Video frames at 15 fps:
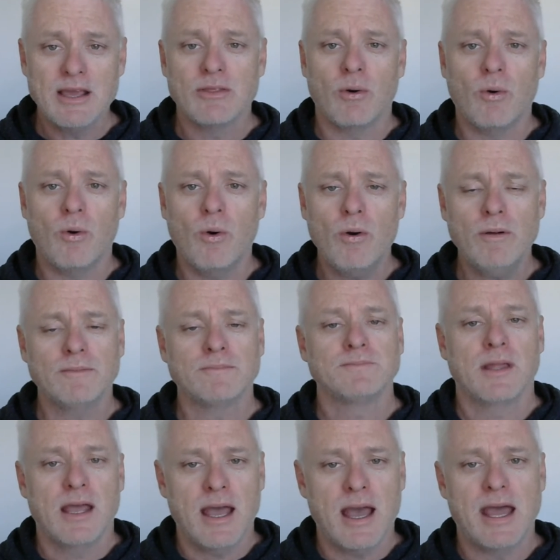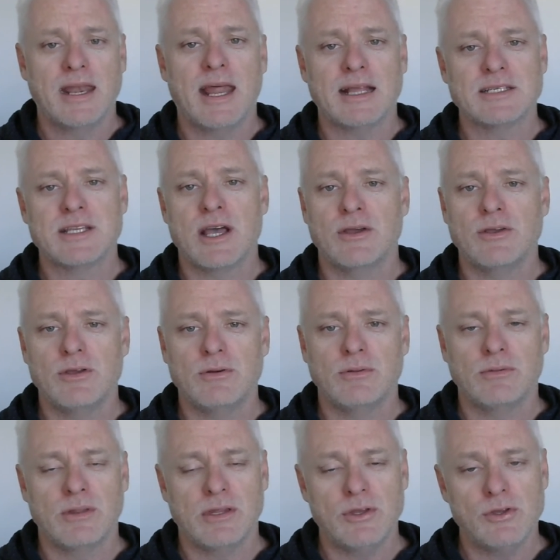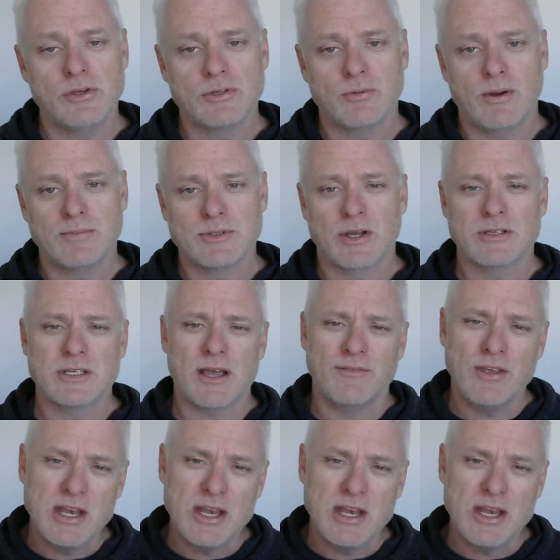either or, and that's how you use a website.